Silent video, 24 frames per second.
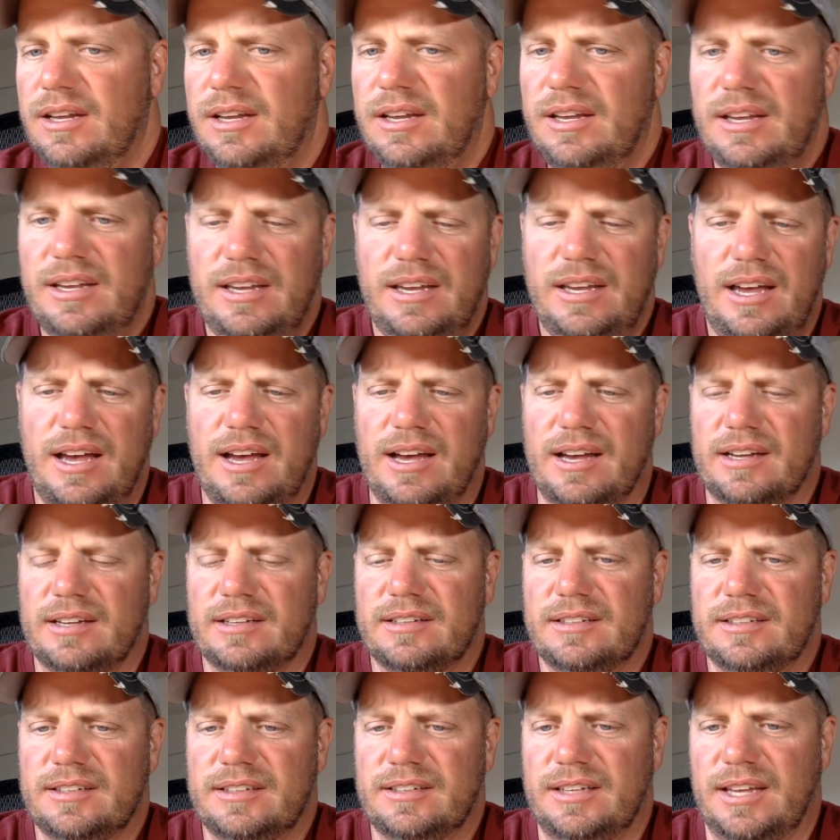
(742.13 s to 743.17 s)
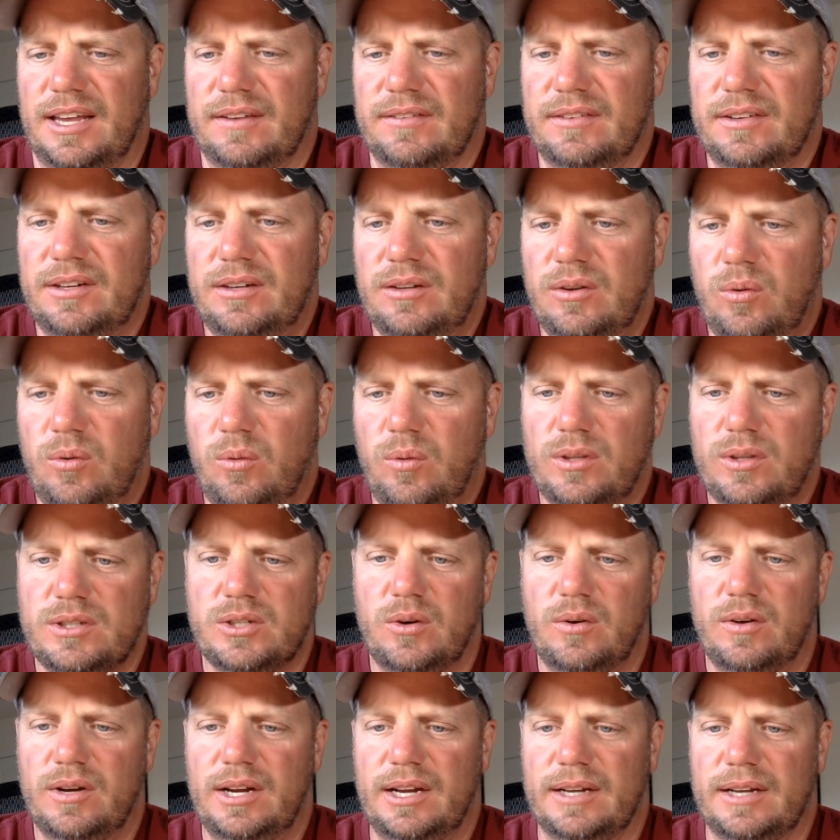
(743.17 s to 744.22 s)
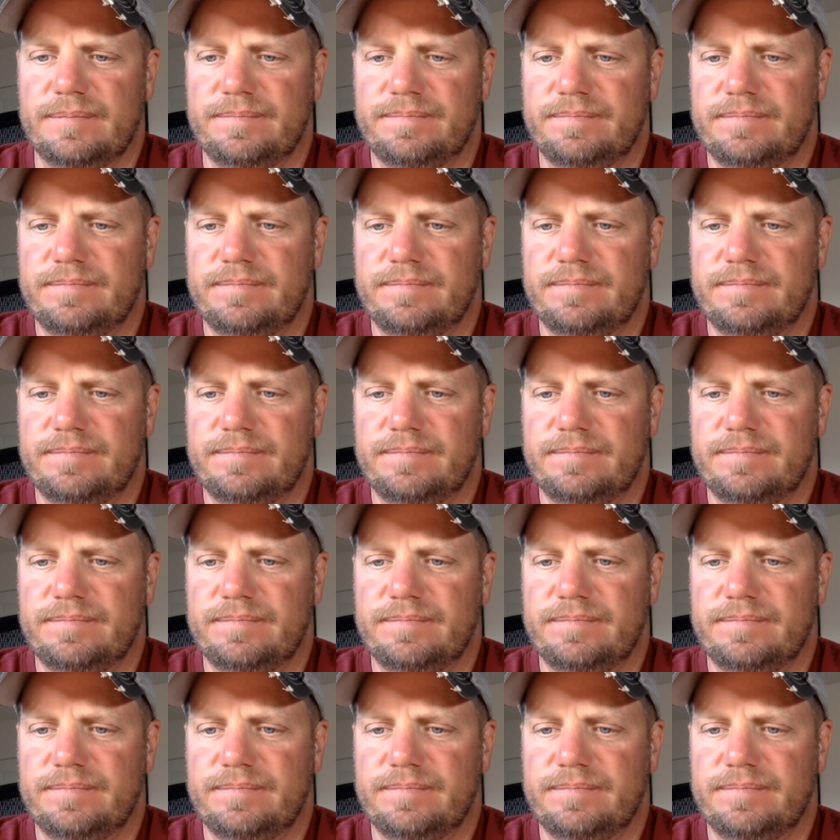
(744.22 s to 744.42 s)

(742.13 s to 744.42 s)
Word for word: Yeah, David, what's going on?